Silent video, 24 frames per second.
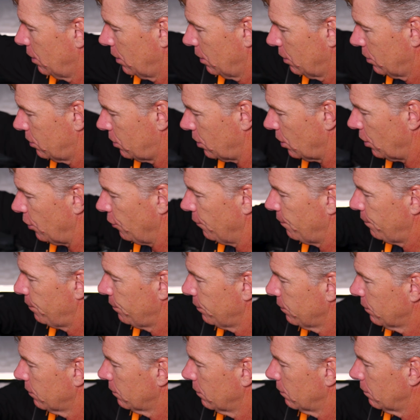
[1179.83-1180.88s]
So
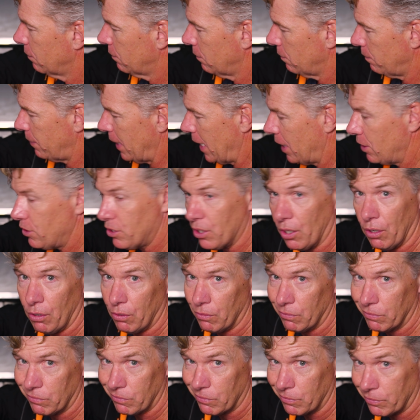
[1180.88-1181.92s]

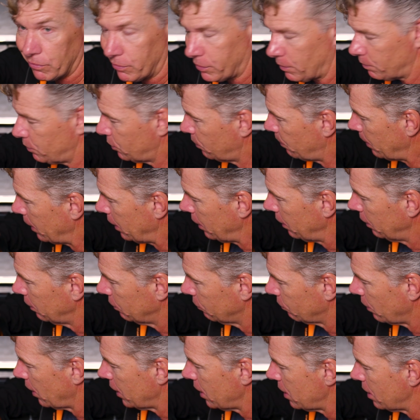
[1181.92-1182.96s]
banjo from spinning
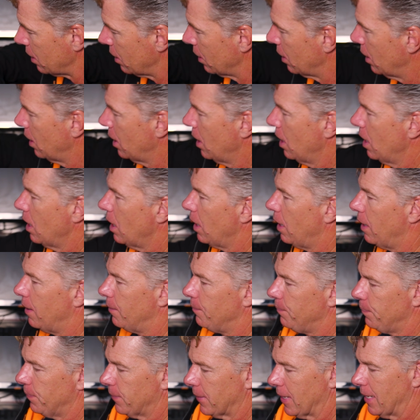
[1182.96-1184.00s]
right here.
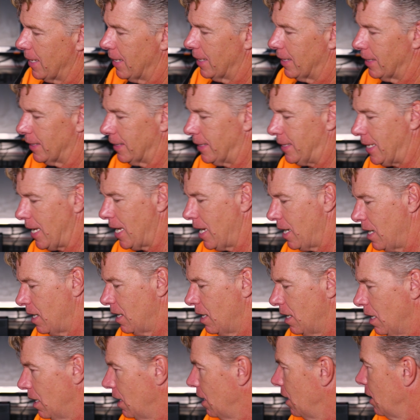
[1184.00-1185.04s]

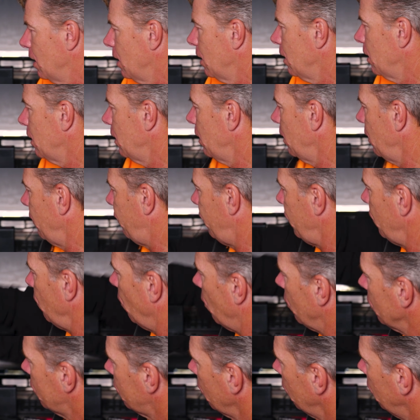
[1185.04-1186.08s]
Then if you
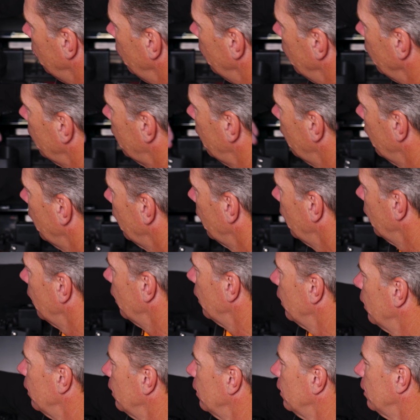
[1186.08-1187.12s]
also look,
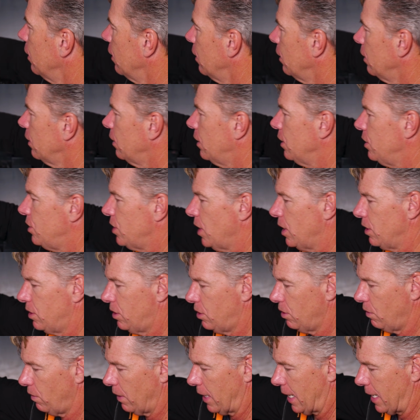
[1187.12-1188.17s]
the Gen
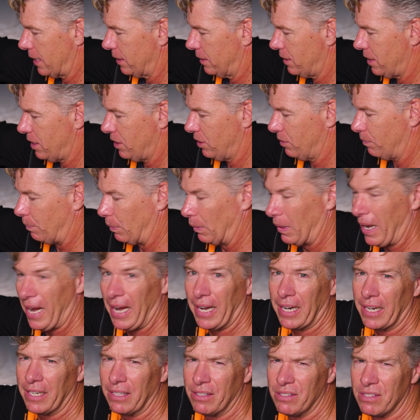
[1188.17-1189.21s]
2 has these
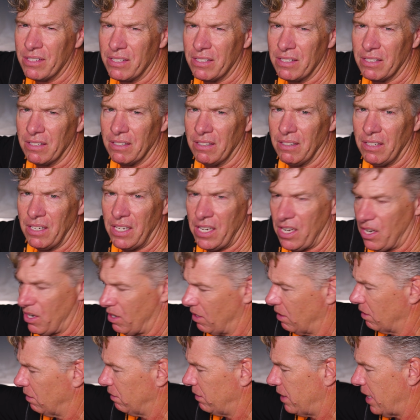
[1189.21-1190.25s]
brackets
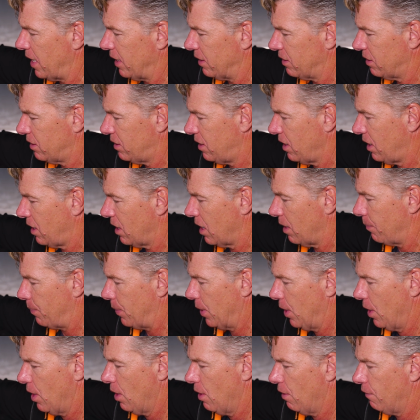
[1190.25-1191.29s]
here that stick up
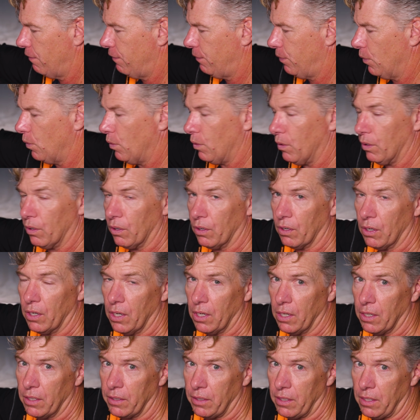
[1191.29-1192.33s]
for
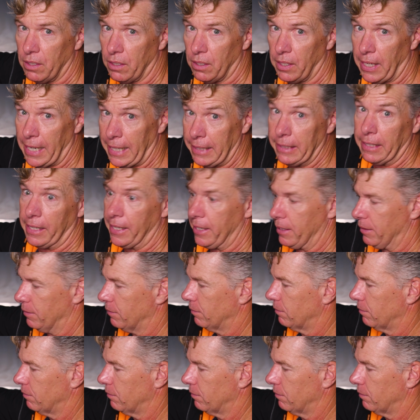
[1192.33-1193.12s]
the headlight.